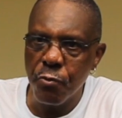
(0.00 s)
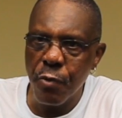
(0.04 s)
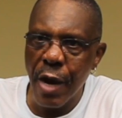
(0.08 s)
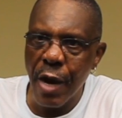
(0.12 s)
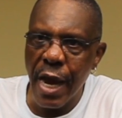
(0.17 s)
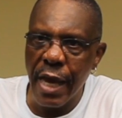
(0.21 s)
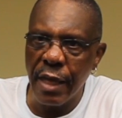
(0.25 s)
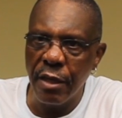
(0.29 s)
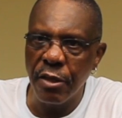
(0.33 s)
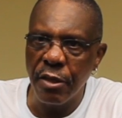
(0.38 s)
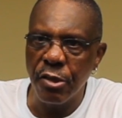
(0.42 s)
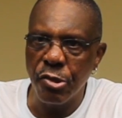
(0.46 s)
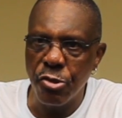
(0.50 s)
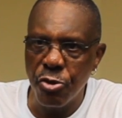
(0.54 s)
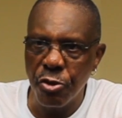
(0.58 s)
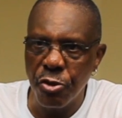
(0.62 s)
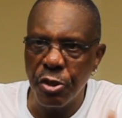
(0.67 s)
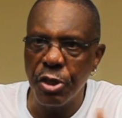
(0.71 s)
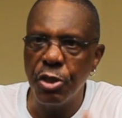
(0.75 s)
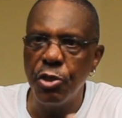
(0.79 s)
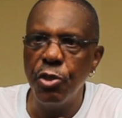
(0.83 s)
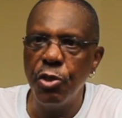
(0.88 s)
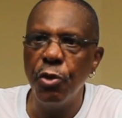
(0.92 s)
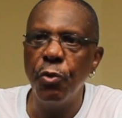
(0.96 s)
write, and you
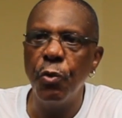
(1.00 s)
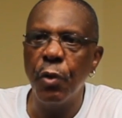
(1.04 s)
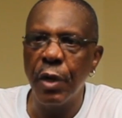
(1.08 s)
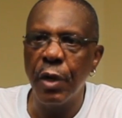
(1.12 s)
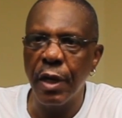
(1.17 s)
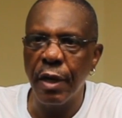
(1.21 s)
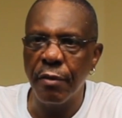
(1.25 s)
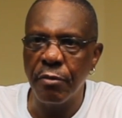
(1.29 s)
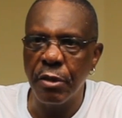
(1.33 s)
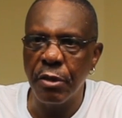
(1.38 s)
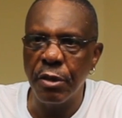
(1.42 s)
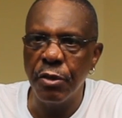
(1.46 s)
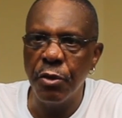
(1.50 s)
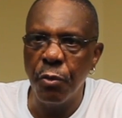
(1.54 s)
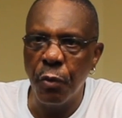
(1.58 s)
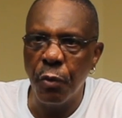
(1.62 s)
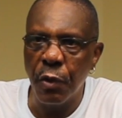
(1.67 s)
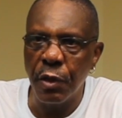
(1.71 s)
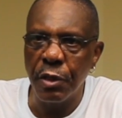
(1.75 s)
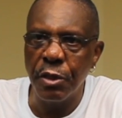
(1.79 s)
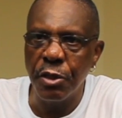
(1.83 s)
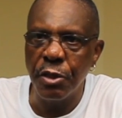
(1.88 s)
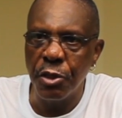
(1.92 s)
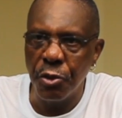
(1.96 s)
can do whatever you
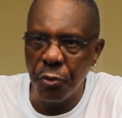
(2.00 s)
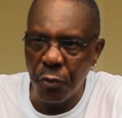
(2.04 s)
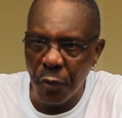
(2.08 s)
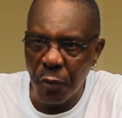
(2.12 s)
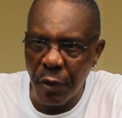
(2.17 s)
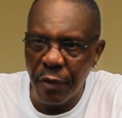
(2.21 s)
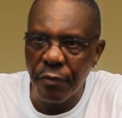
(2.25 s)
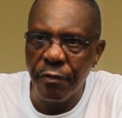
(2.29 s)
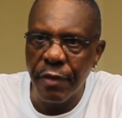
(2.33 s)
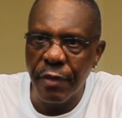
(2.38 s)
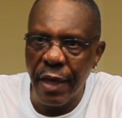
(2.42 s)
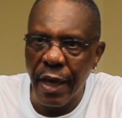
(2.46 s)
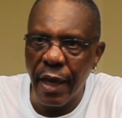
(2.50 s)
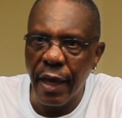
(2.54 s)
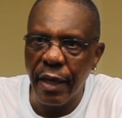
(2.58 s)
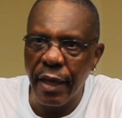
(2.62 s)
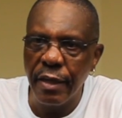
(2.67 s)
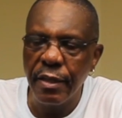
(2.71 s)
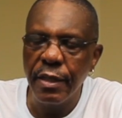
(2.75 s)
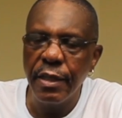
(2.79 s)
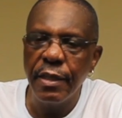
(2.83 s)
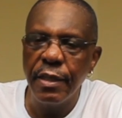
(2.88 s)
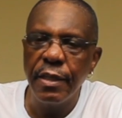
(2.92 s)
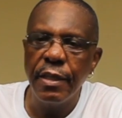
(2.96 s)
want to do with that.
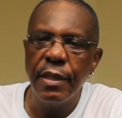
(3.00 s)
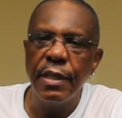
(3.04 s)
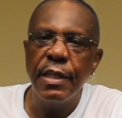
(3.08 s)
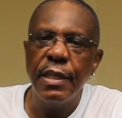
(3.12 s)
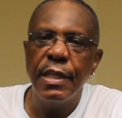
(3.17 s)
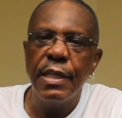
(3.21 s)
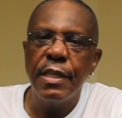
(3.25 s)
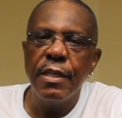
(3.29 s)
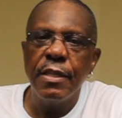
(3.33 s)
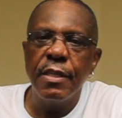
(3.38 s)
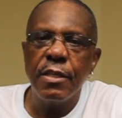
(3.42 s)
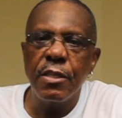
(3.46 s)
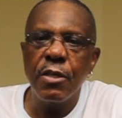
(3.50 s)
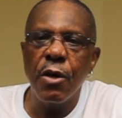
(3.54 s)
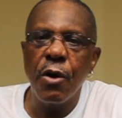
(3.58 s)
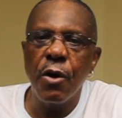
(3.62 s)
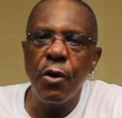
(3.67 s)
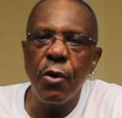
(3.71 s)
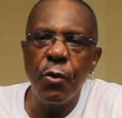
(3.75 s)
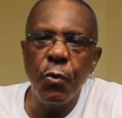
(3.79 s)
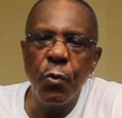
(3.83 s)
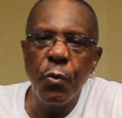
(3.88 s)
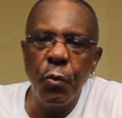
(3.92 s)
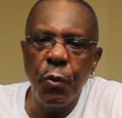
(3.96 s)

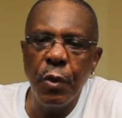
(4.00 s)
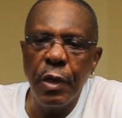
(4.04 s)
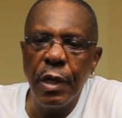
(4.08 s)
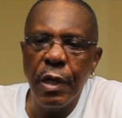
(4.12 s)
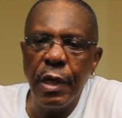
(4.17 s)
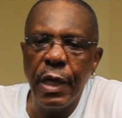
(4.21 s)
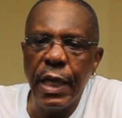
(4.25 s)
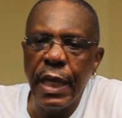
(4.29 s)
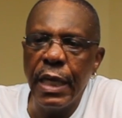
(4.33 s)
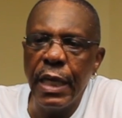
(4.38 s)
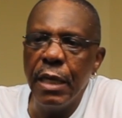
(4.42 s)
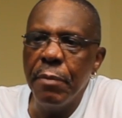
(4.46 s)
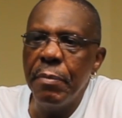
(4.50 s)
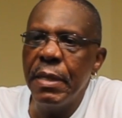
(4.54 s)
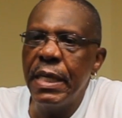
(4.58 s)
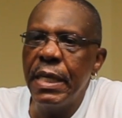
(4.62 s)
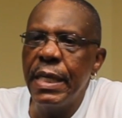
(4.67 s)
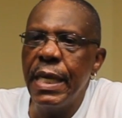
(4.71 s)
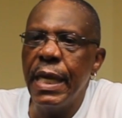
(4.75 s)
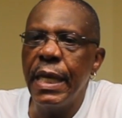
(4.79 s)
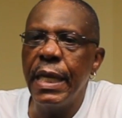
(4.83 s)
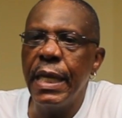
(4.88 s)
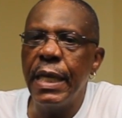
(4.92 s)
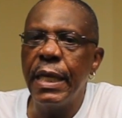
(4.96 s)
So in the
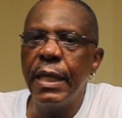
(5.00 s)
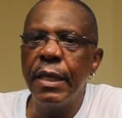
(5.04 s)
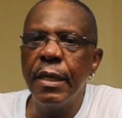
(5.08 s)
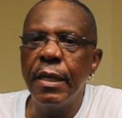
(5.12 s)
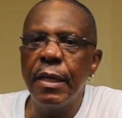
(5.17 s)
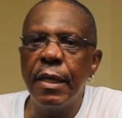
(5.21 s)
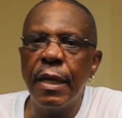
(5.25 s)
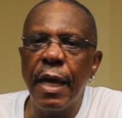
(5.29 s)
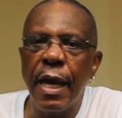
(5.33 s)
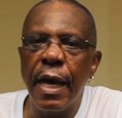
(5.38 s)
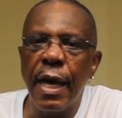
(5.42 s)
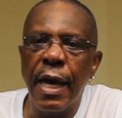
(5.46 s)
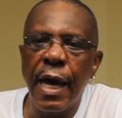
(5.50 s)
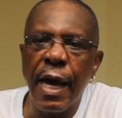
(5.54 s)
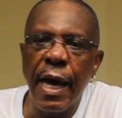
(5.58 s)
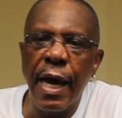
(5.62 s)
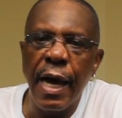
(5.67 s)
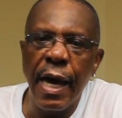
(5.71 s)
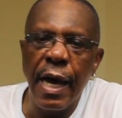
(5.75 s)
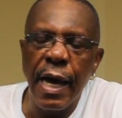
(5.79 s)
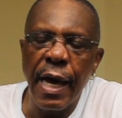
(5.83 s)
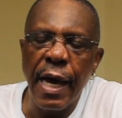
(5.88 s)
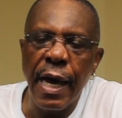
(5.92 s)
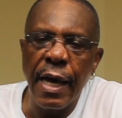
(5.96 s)
beginning,
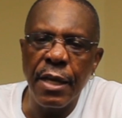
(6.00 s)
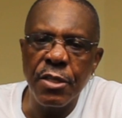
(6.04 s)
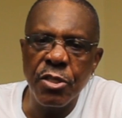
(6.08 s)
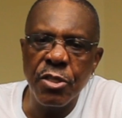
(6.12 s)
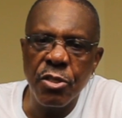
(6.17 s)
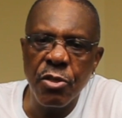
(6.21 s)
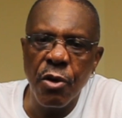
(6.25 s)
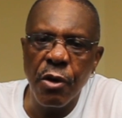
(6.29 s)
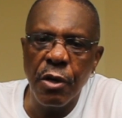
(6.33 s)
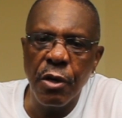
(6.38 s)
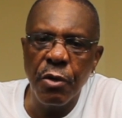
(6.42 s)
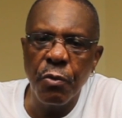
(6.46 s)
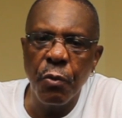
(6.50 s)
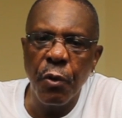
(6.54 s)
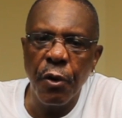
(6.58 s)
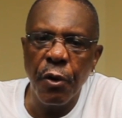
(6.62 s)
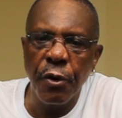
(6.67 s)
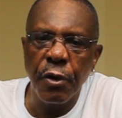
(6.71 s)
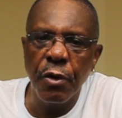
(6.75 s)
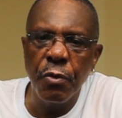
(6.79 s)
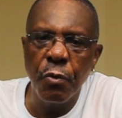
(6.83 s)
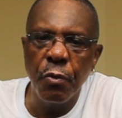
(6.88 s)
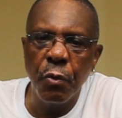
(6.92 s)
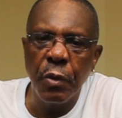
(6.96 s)
I started
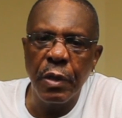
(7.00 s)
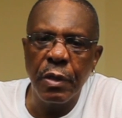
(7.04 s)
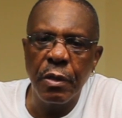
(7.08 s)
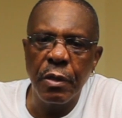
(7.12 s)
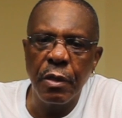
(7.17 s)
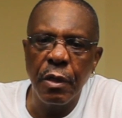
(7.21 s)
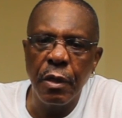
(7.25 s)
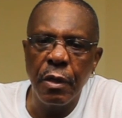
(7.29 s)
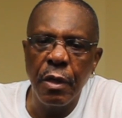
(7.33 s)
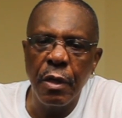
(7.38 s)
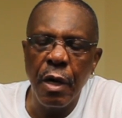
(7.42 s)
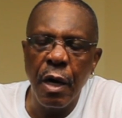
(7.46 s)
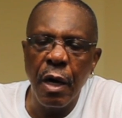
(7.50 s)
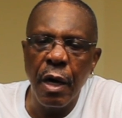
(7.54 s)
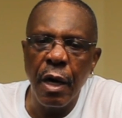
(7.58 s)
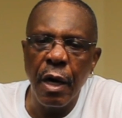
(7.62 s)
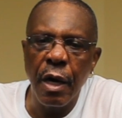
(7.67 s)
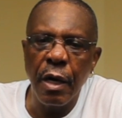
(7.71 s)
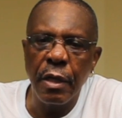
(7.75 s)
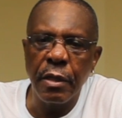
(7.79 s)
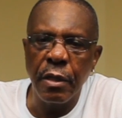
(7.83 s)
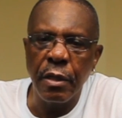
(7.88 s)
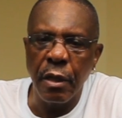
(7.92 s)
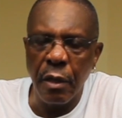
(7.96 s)
working with
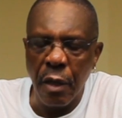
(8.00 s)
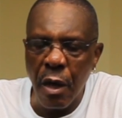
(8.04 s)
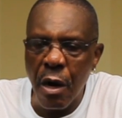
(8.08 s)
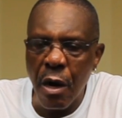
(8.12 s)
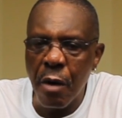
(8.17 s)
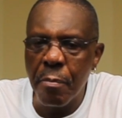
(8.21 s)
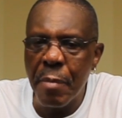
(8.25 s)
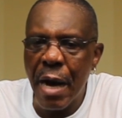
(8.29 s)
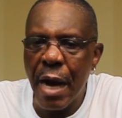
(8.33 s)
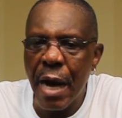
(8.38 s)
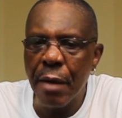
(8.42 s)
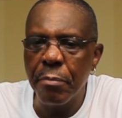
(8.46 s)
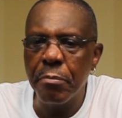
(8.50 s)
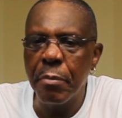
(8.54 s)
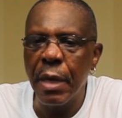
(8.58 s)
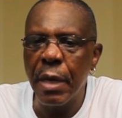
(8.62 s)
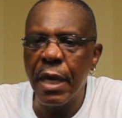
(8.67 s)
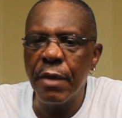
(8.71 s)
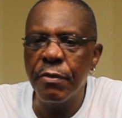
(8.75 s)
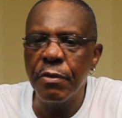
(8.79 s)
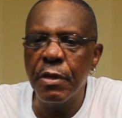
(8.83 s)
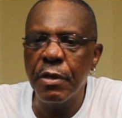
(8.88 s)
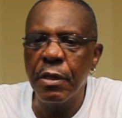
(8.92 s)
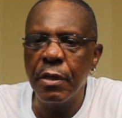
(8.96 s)
the Lawbot
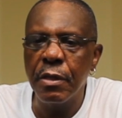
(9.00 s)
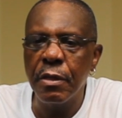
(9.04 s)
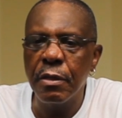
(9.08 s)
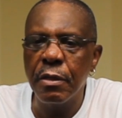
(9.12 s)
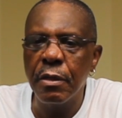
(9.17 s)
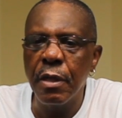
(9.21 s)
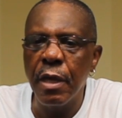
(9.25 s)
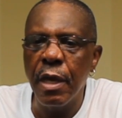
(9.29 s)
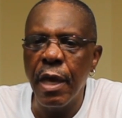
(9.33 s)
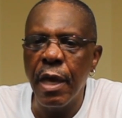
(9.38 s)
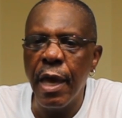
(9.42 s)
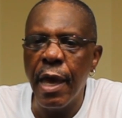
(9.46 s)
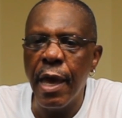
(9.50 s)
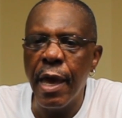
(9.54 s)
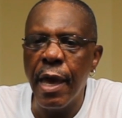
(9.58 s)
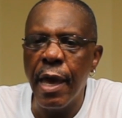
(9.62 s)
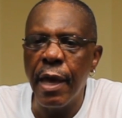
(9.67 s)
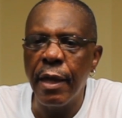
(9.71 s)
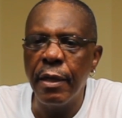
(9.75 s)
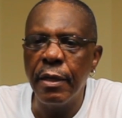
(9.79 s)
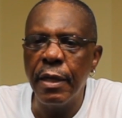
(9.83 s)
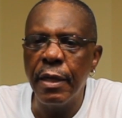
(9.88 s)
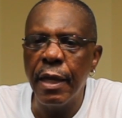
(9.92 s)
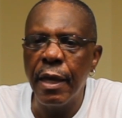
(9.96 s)
method,
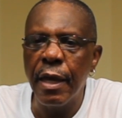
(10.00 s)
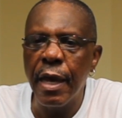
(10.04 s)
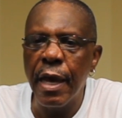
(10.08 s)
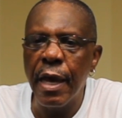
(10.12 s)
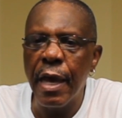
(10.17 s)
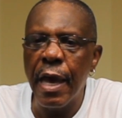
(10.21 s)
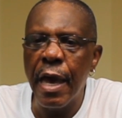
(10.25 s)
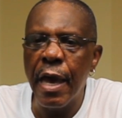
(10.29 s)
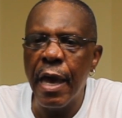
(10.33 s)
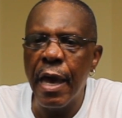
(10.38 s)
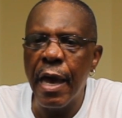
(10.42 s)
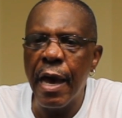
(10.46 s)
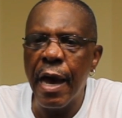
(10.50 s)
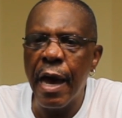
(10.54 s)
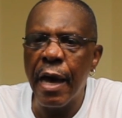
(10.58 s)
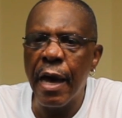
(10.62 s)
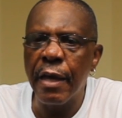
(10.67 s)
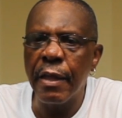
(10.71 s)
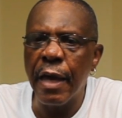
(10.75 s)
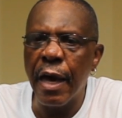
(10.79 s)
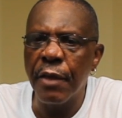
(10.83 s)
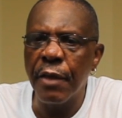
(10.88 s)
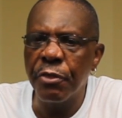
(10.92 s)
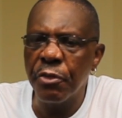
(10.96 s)
and
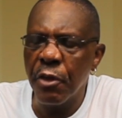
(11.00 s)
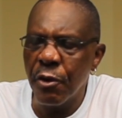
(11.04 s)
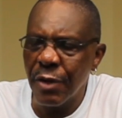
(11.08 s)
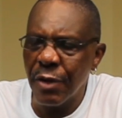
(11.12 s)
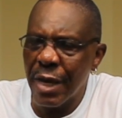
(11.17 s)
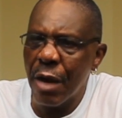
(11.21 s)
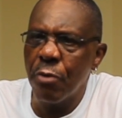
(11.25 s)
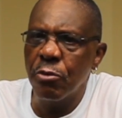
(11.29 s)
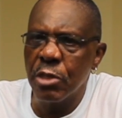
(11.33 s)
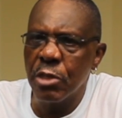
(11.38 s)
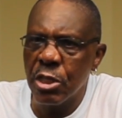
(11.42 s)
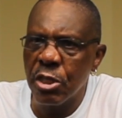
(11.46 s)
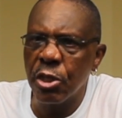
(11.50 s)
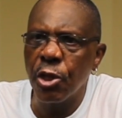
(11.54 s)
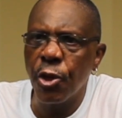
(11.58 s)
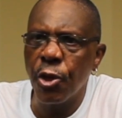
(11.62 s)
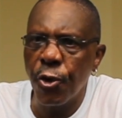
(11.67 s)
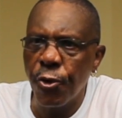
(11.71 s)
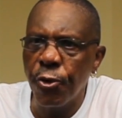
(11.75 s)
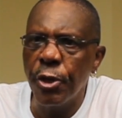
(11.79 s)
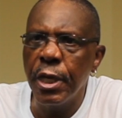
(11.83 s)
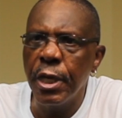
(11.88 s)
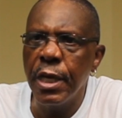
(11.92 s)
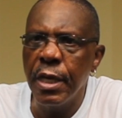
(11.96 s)
I thought I was
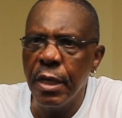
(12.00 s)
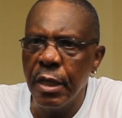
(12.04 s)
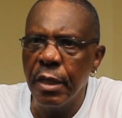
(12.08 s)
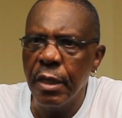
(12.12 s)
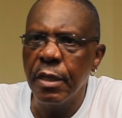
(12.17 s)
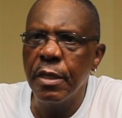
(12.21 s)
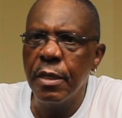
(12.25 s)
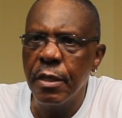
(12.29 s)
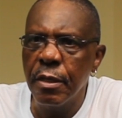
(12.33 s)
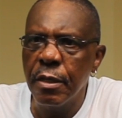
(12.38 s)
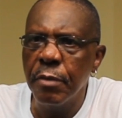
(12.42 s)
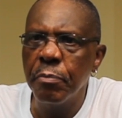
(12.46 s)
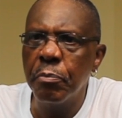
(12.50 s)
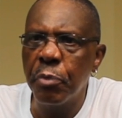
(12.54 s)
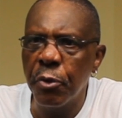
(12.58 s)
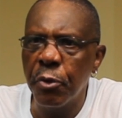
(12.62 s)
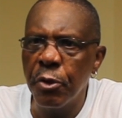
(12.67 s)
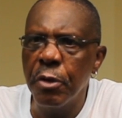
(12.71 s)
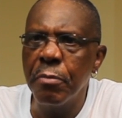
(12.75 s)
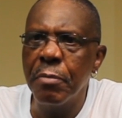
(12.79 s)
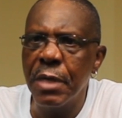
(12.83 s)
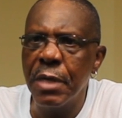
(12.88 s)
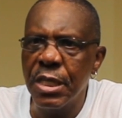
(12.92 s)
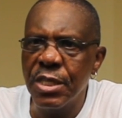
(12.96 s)
learning pretty
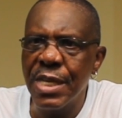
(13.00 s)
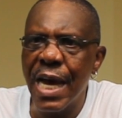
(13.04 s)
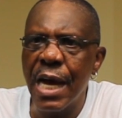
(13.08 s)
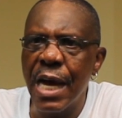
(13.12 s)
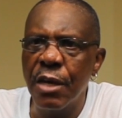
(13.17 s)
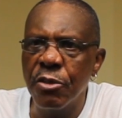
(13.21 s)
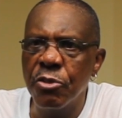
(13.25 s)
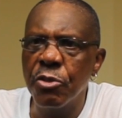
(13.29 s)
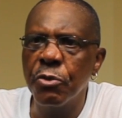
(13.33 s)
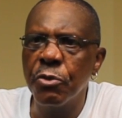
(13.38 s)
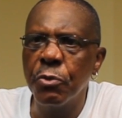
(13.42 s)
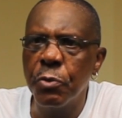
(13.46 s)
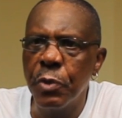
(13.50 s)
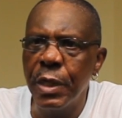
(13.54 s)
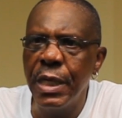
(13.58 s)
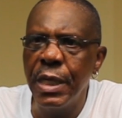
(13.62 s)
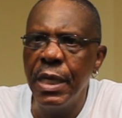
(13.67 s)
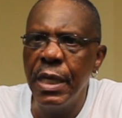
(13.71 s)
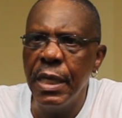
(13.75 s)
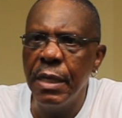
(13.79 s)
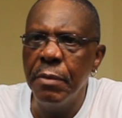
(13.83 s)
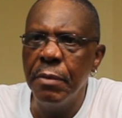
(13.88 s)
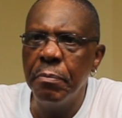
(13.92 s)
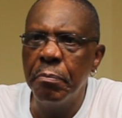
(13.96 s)
much how to
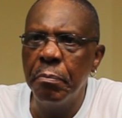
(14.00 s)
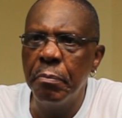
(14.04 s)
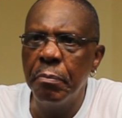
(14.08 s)
read